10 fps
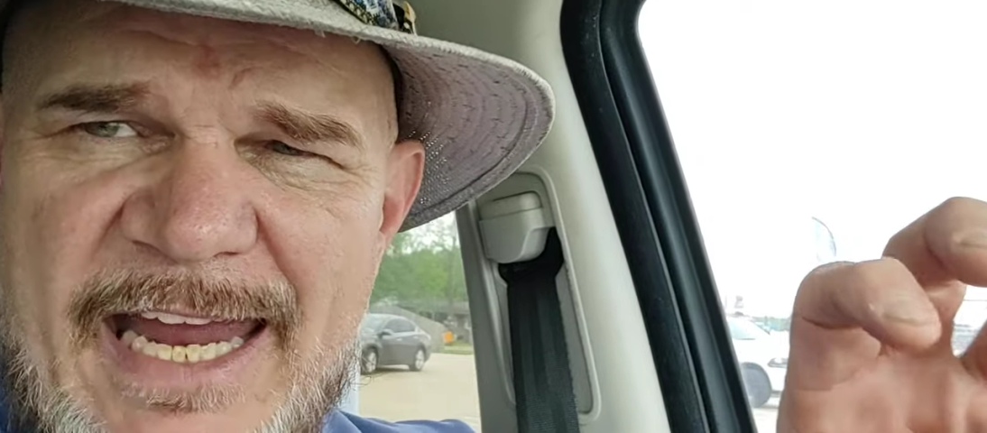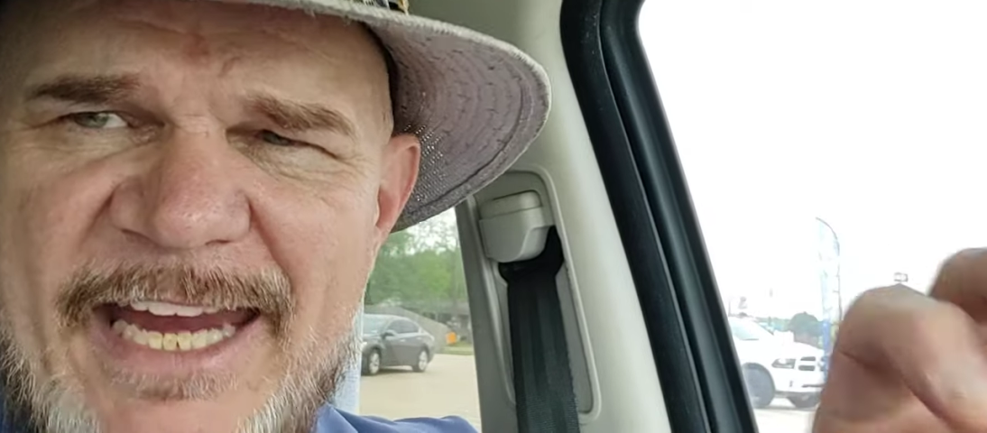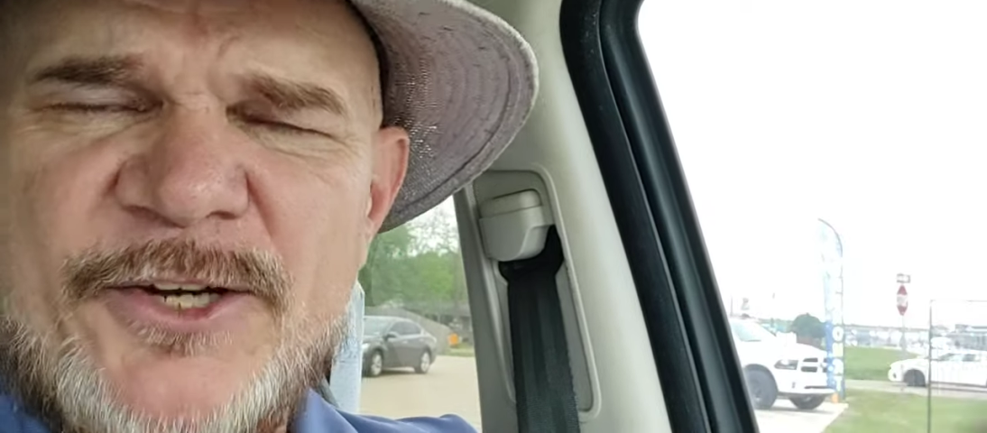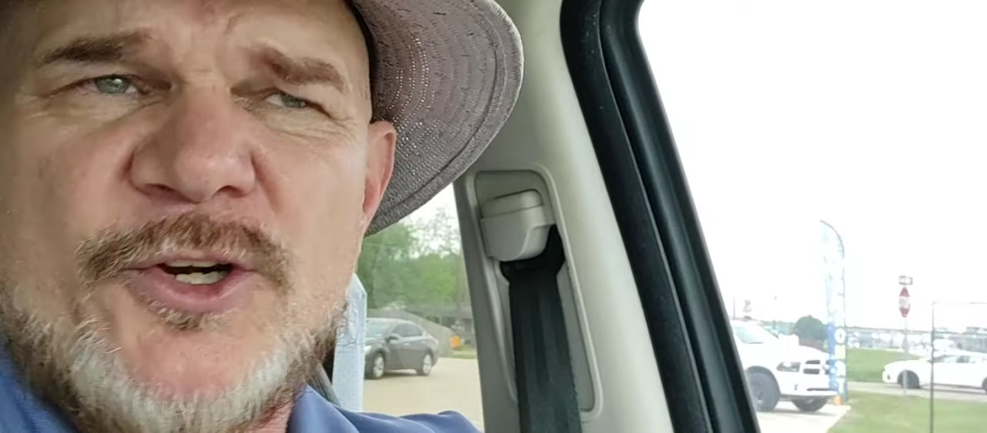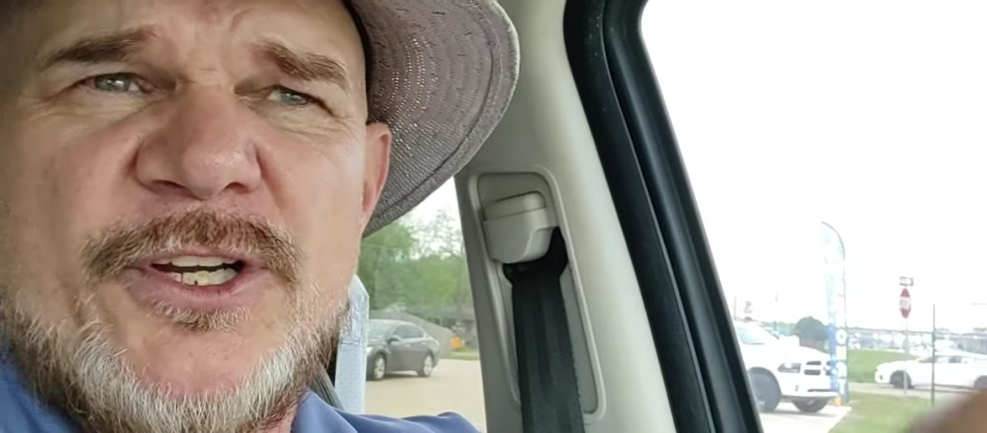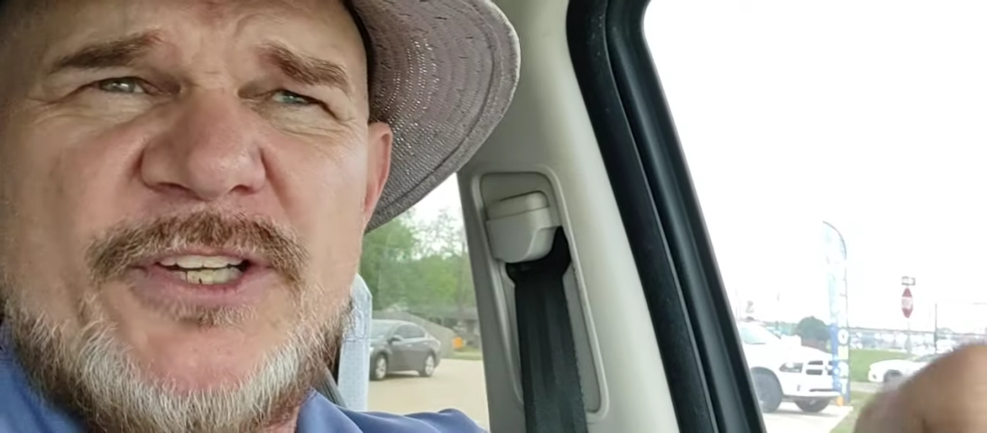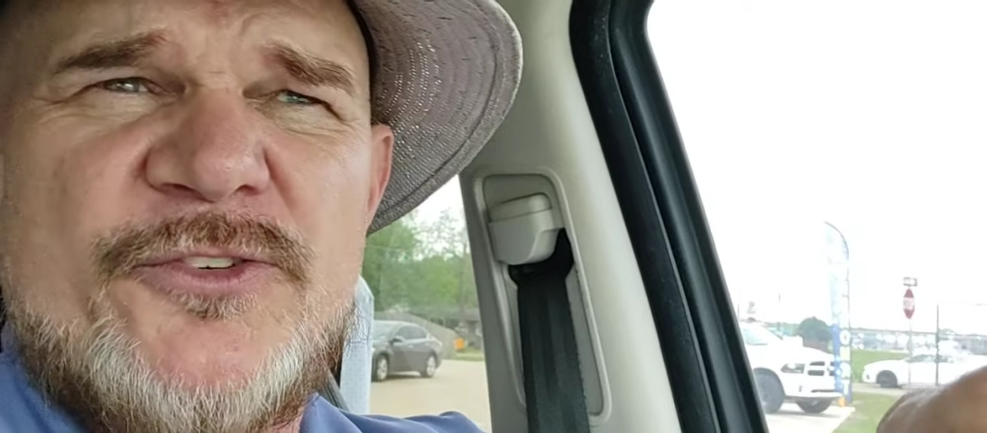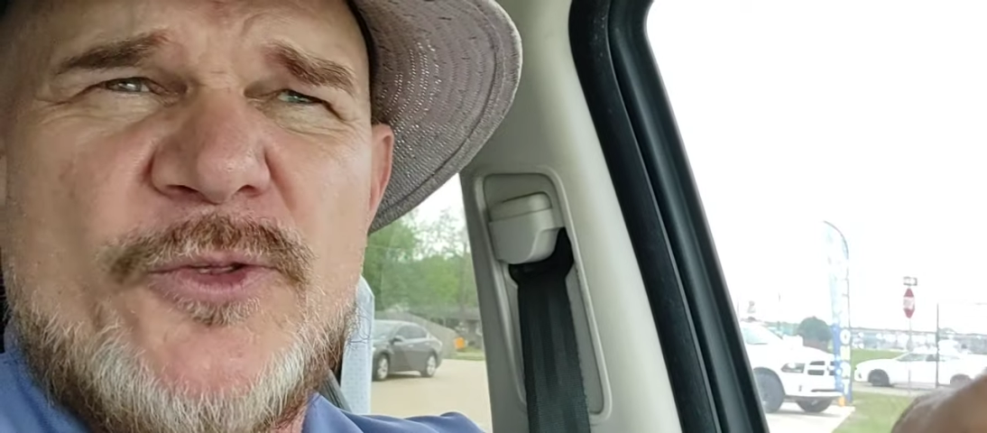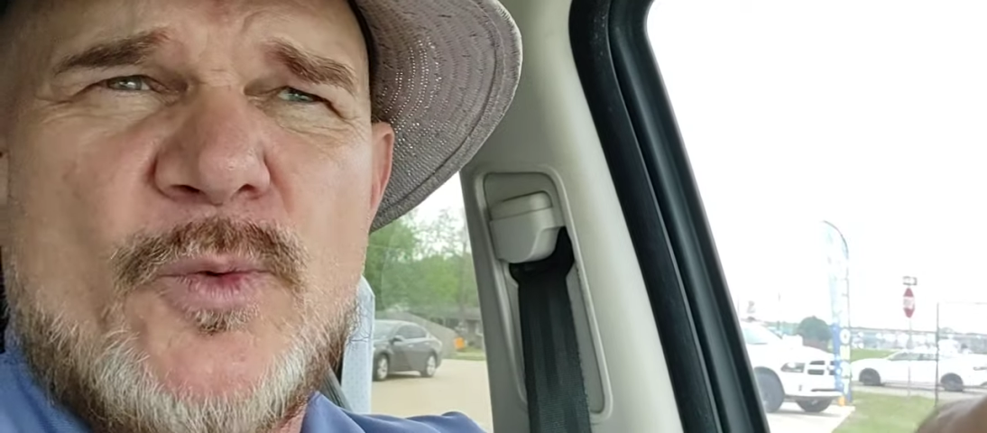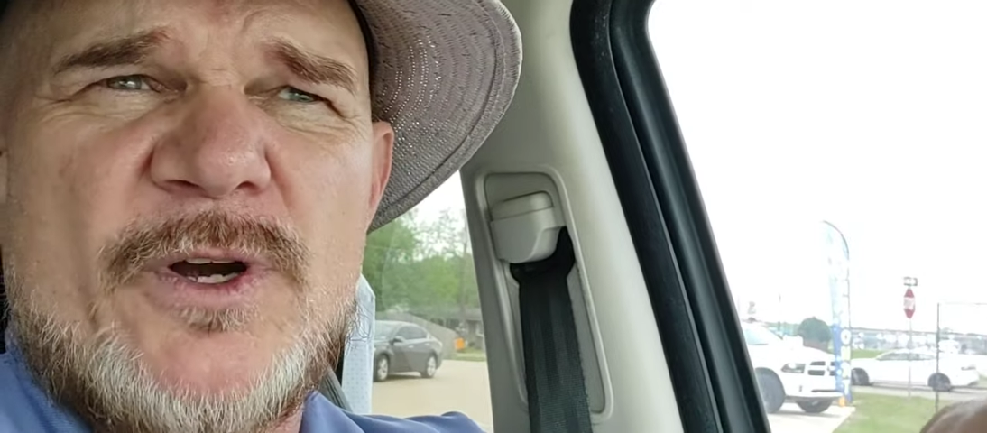anchored it
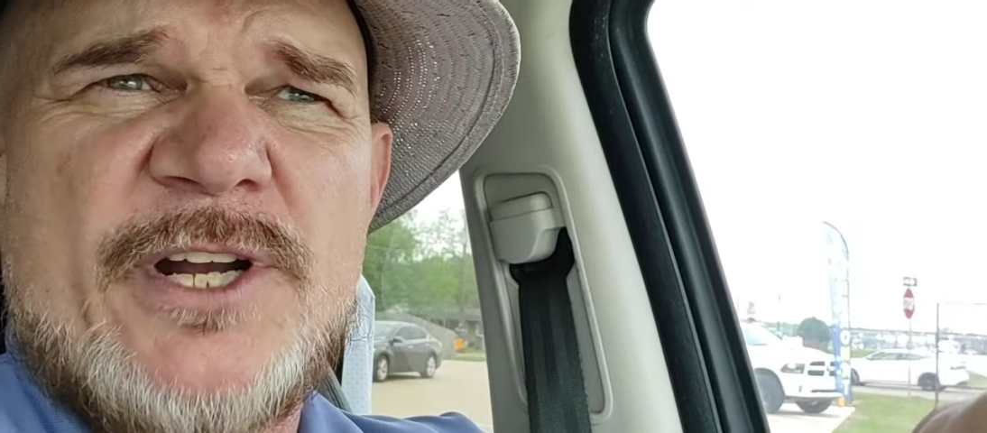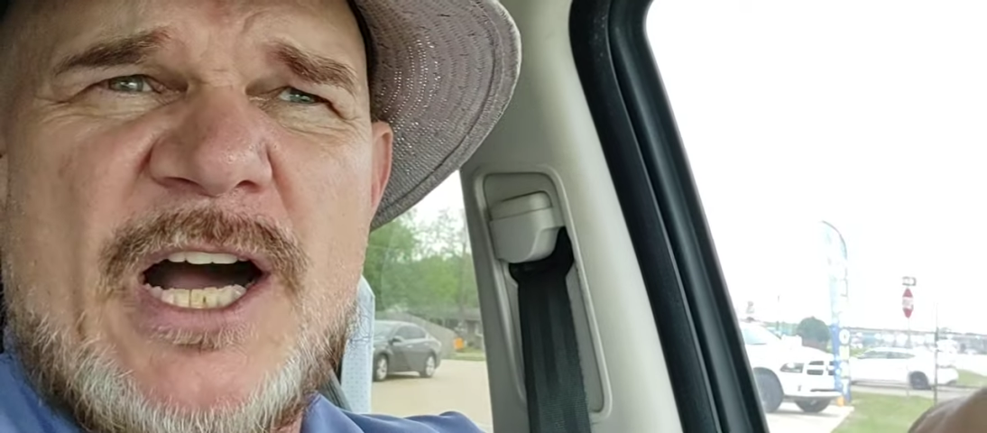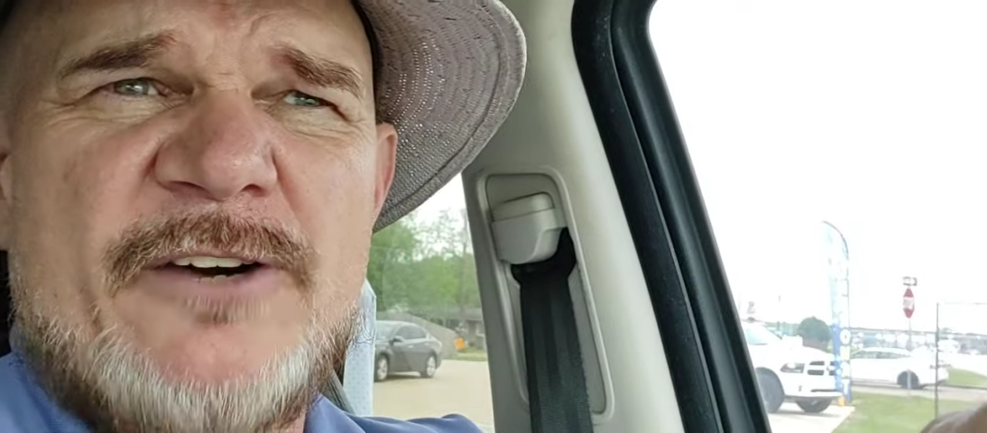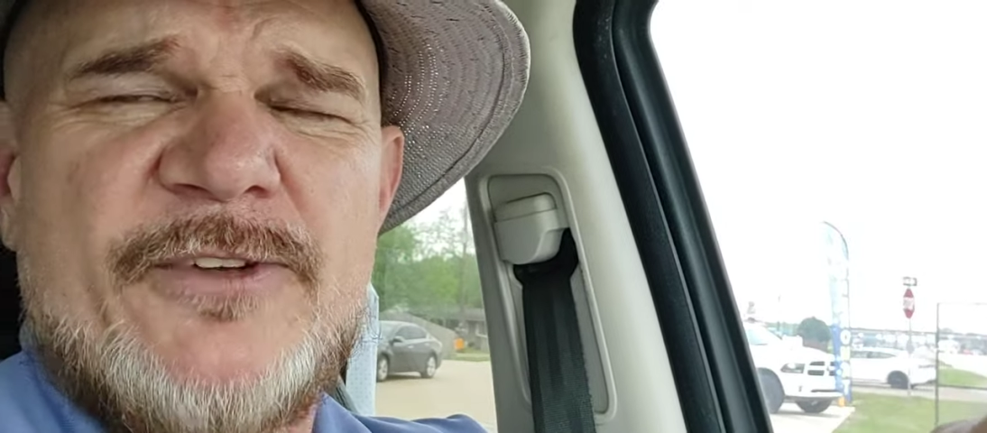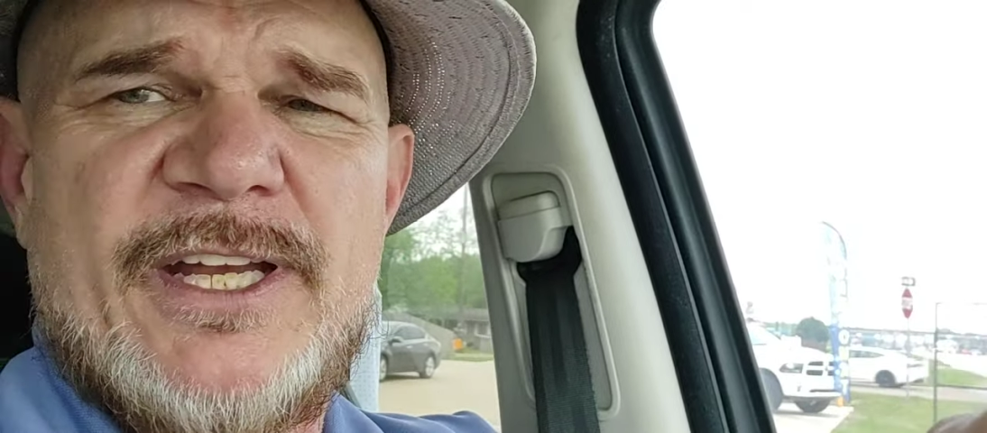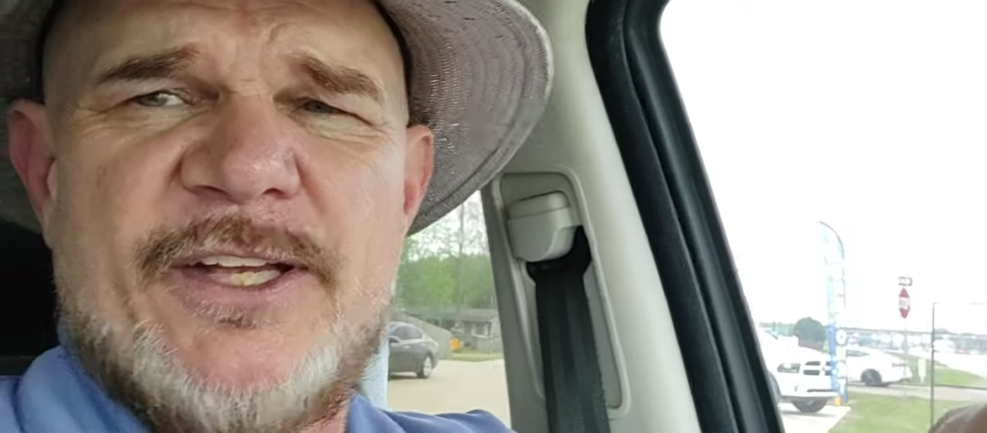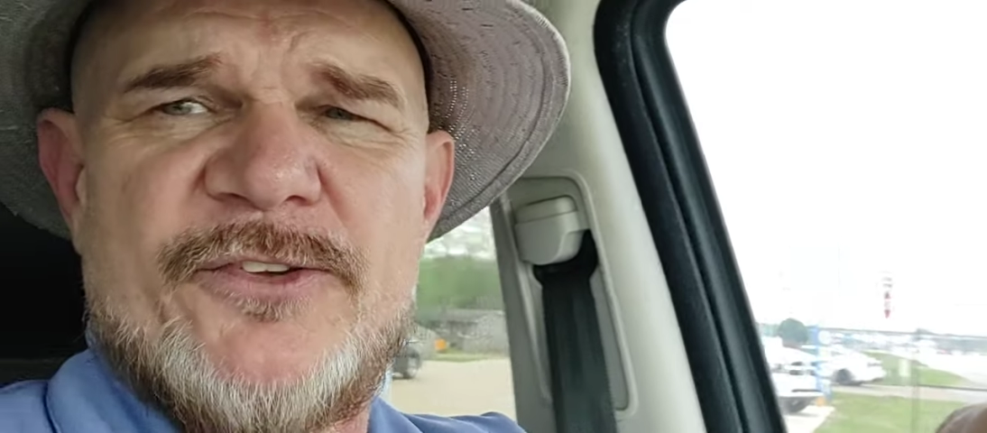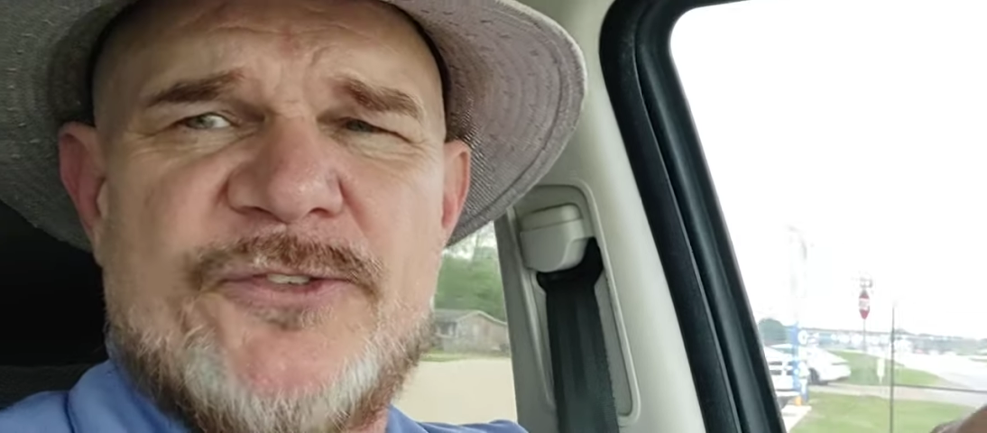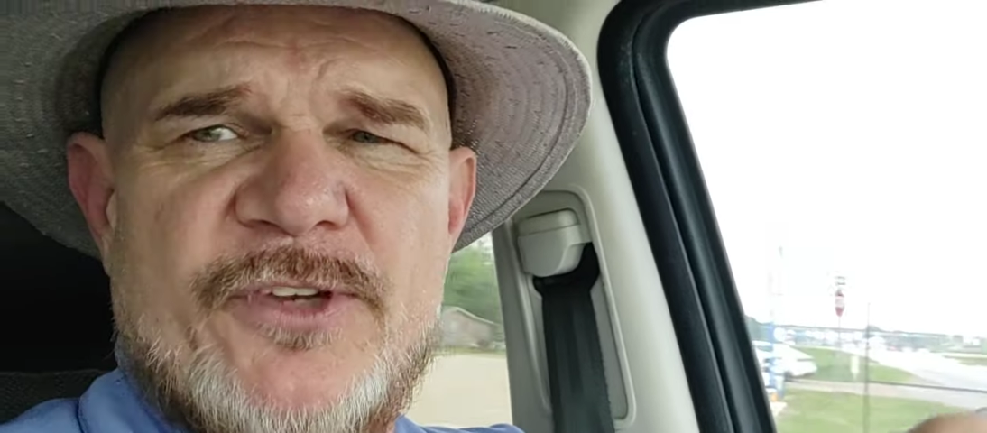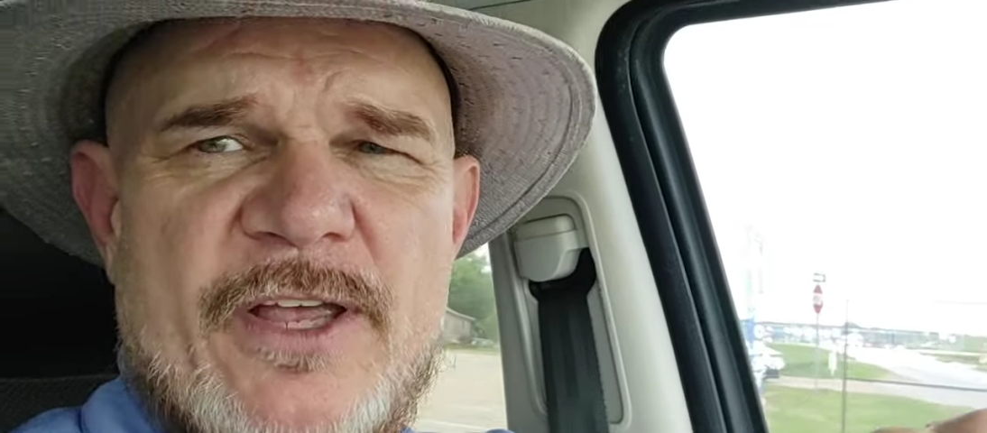to the word
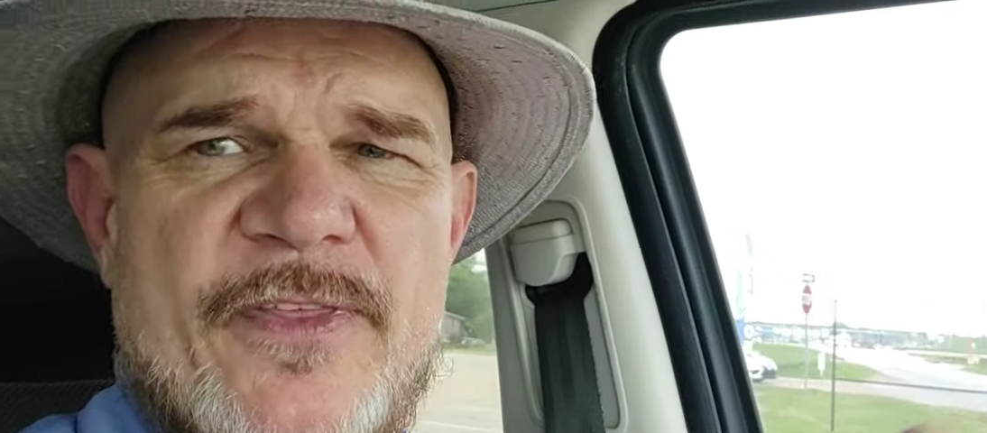confidence,